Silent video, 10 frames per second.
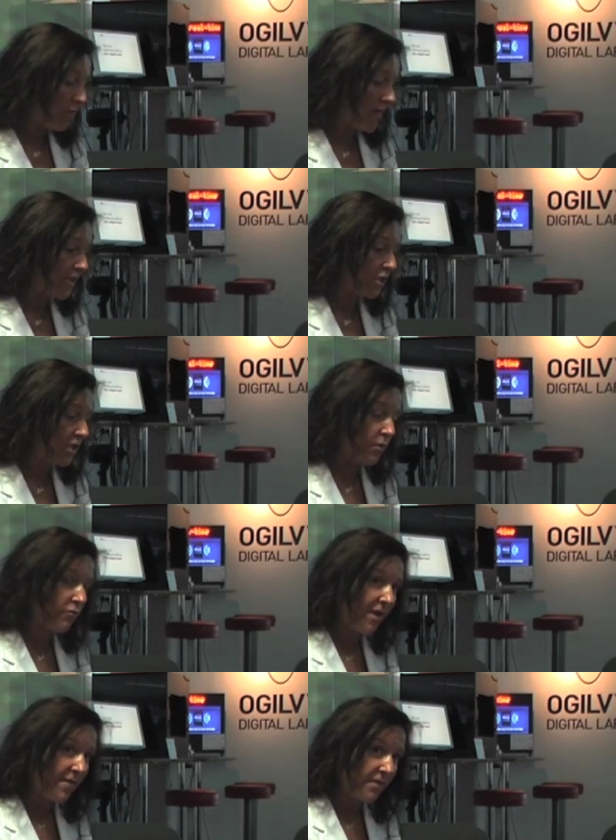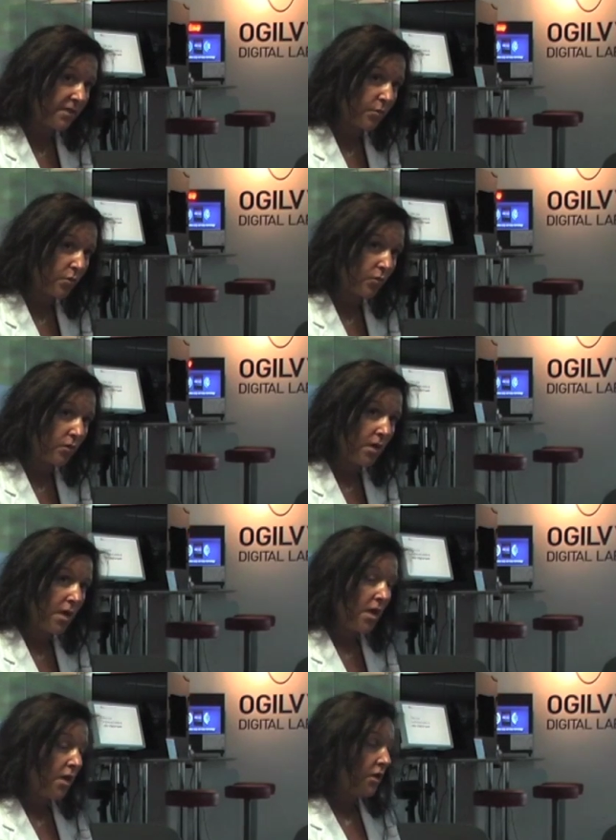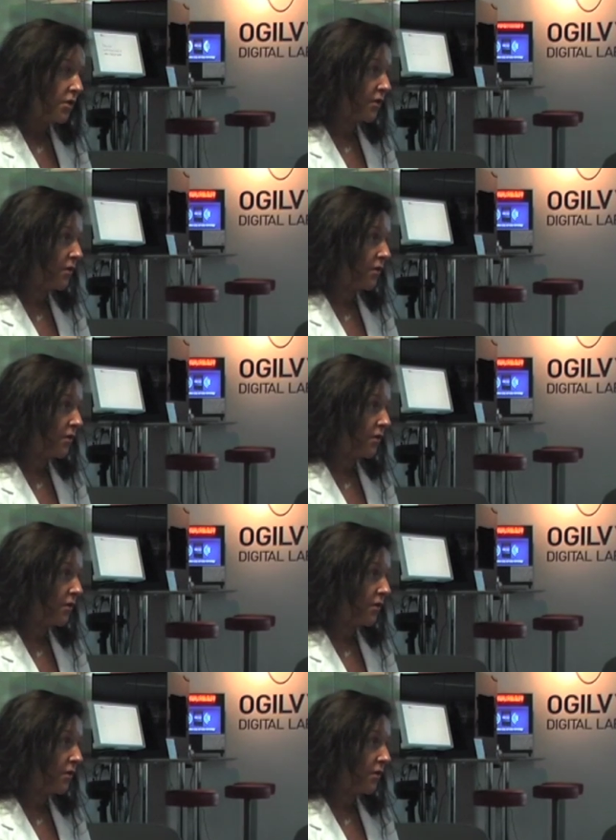a relationship with Ravensbourne, so